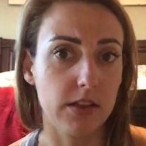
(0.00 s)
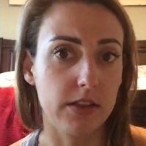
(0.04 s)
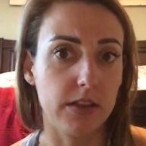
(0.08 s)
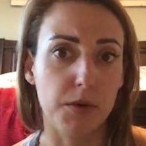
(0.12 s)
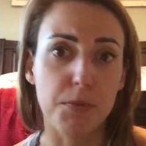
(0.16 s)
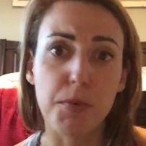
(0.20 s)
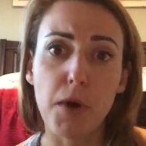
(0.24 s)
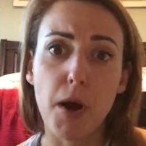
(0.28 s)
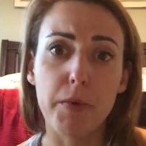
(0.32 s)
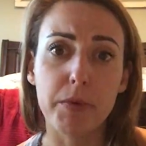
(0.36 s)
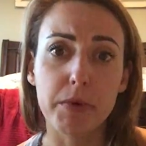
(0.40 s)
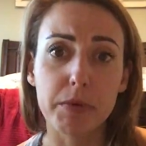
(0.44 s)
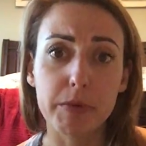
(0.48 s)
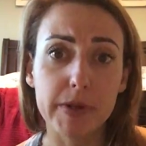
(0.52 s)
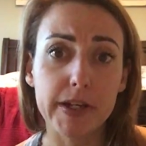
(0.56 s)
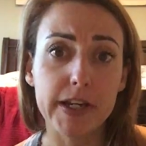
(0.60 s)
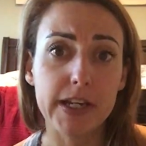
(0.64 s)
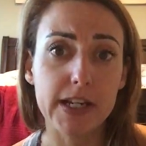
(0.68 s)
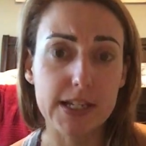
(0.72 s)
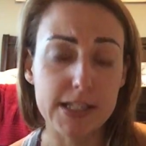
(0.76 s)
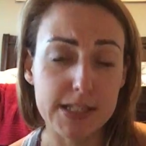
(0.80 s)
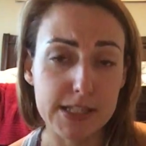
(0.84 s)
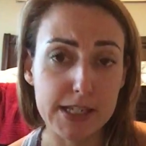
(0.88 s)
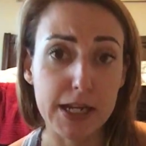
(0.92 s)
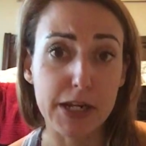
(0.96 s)
they're probably
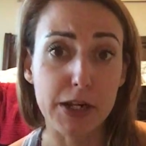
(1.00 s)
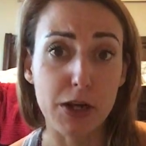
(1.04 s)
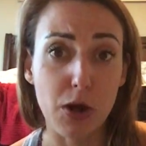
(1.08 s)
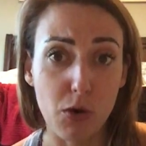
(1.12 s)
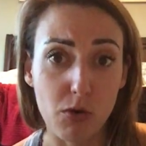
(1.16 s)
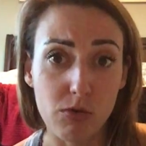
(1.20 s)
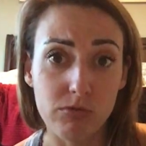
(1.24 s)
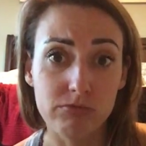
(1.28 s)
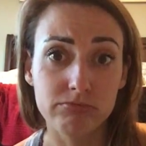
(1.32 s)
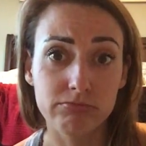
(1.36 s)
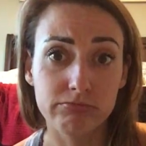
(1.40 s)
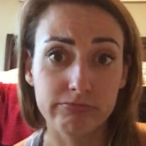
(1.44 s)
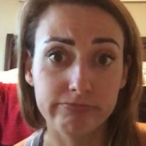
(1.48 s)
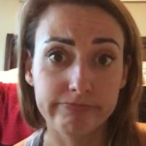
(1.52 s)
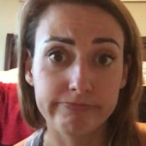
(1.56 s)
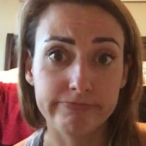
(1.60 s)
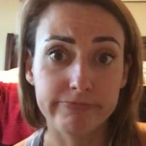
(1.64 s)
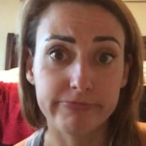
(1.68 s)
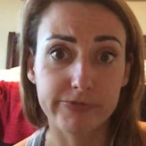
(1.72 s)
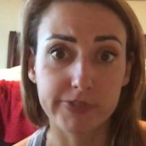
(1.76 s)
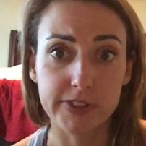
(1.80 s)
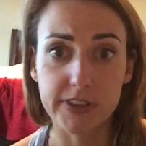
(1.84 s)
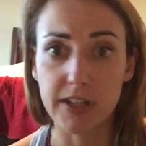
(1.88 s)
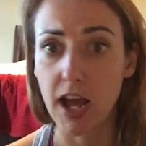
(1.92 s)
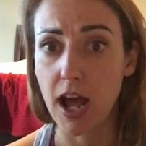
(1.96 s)
going to say no
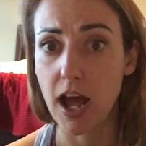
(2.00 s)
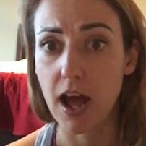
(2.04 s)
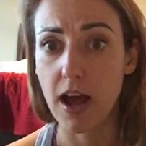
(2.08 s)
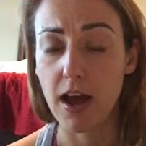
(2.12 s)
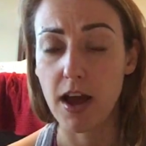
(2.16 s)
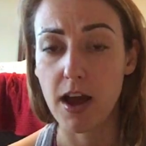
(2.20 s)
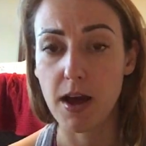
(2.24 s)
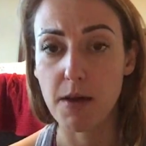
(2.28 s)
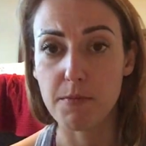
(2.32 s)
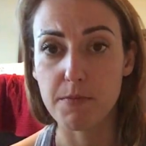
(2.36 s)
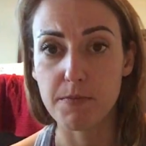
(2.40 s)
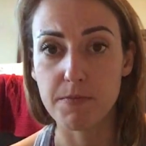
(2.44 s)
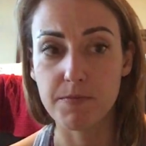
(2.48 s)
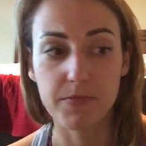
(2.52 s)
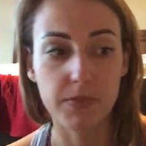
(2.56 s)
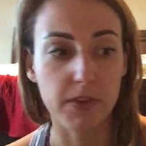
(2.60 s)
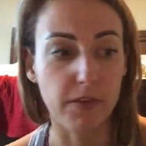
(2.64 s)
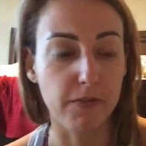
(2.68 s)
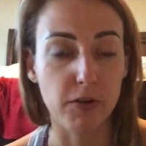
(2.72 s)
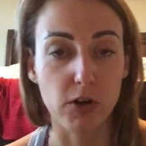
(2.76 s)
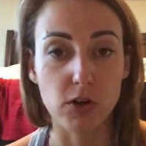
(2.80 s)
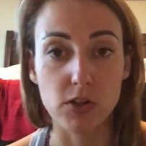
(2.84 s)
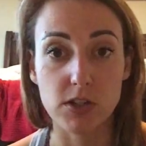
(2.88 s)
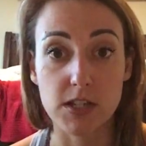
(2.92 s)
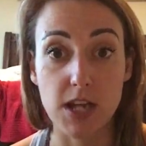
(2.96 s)
the
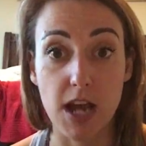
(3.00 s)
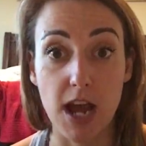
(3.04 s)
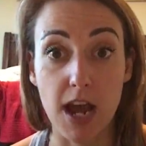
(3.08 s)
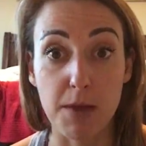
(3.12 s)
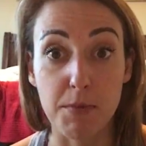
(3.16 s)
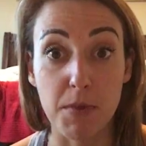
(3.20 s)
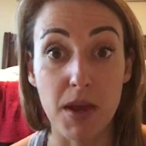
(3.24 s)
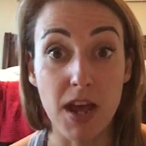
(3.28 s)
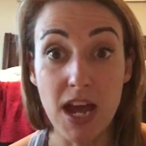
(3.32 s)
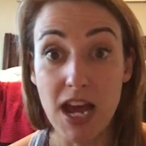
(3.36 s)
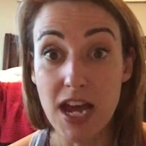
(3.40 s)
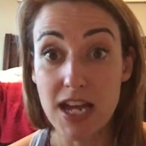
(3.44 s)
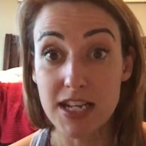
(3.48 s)
first time.